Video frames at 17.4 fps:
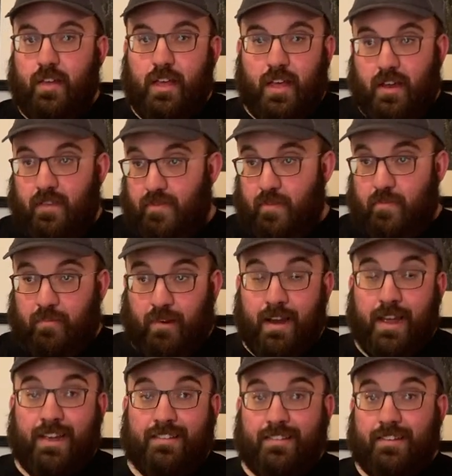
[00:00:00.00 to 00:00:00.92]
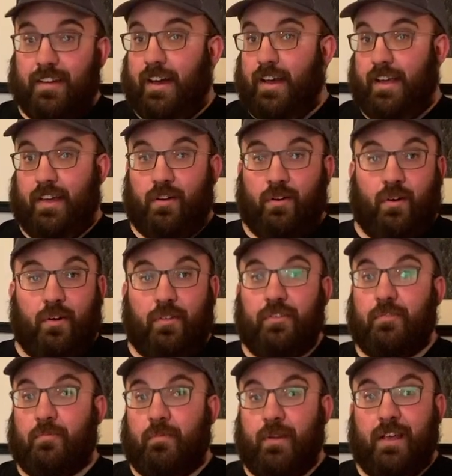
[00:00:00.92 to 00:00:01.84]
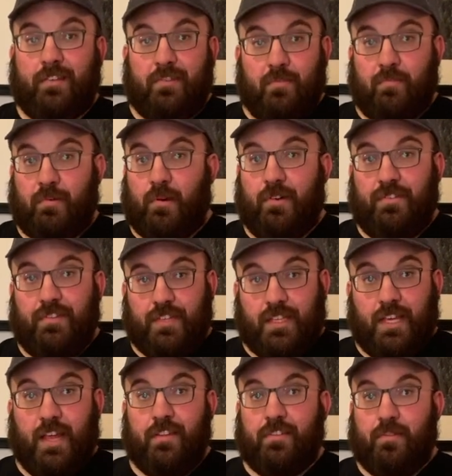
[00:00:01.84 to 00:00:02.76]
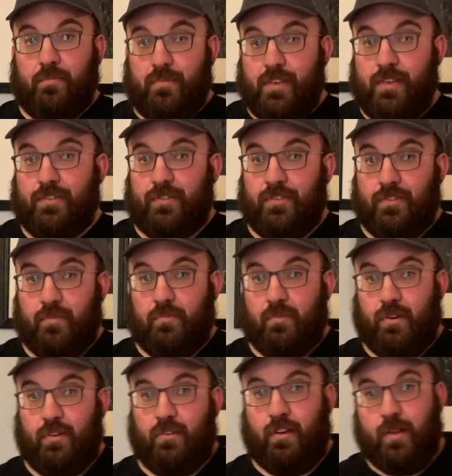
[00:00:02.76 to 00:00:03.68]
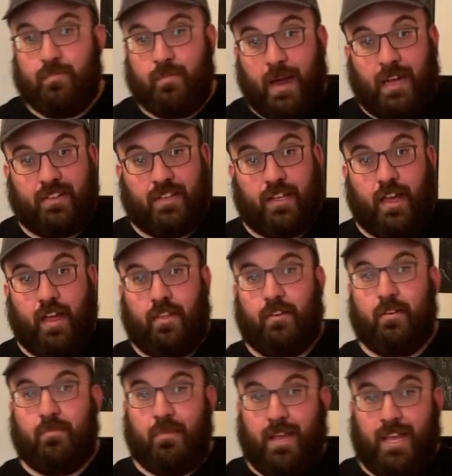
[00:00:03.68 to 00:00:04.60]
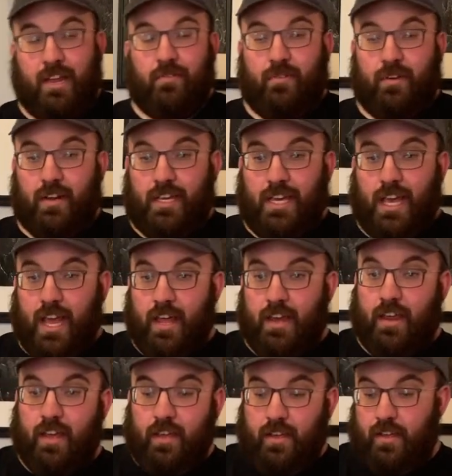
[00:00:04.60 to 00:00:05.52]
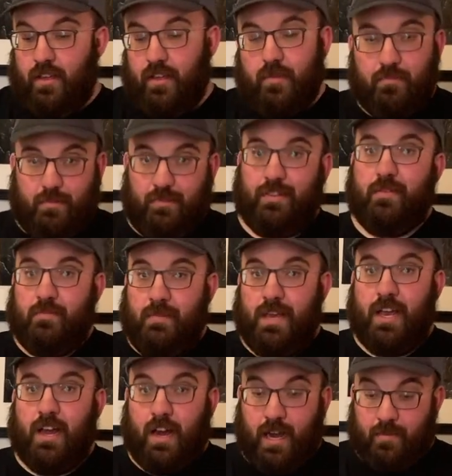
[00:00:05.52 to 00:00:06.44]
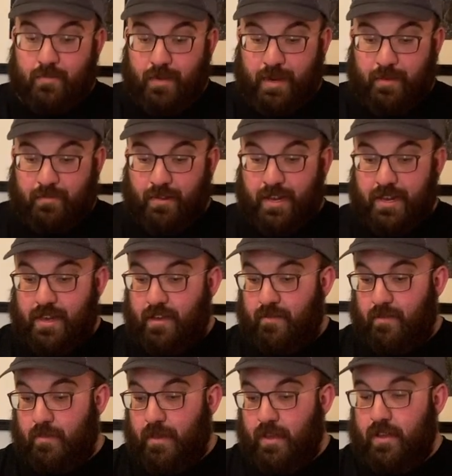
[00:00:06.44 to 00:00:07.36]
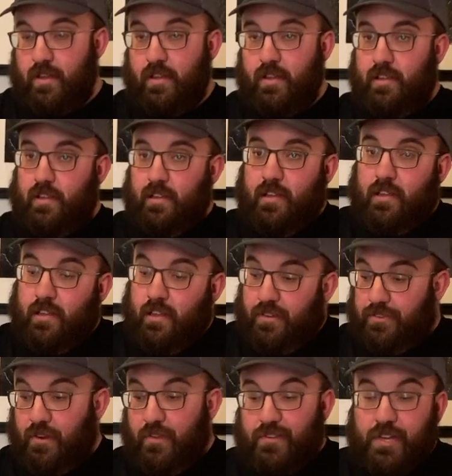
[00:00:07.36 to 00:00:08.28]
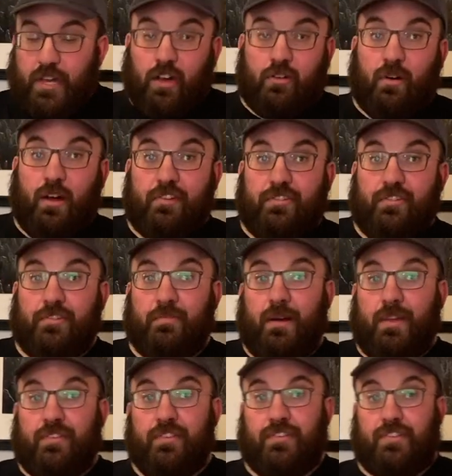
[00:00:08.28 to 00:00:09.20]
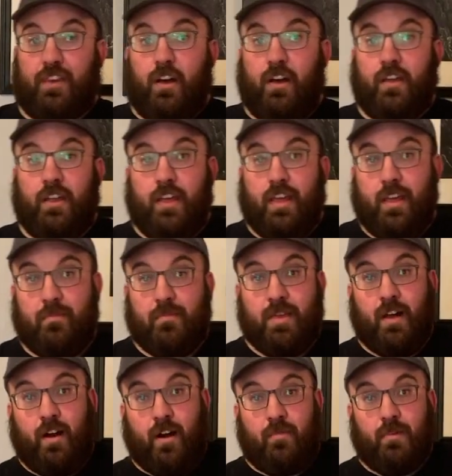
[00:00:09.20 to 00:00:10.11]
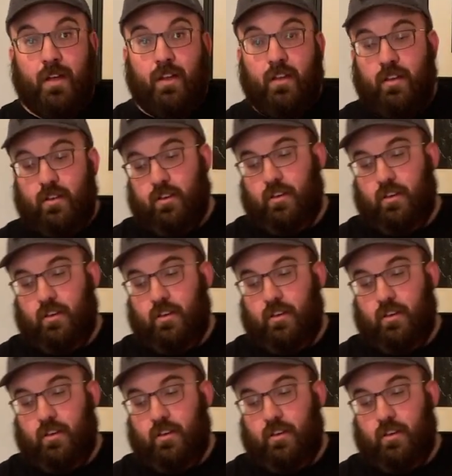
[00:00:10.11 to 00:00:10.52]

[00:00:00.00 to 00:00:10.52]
And if it breaks, I got all the springs and parts and kits and pieces to put it right back together and make it run again. Believe me, I break plenty of them. So if you got questions about this gun, hit me up.